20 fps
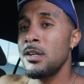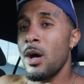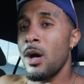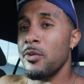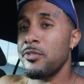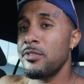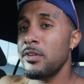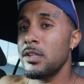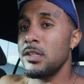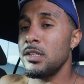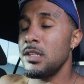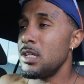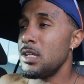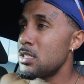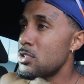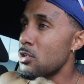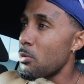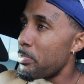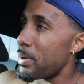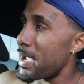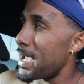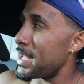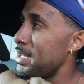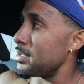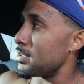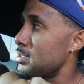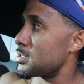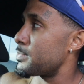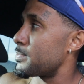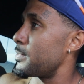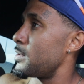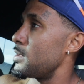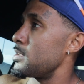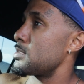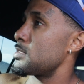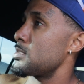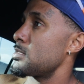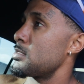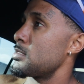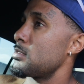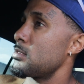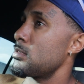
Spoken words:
was thinking this or Panda Express.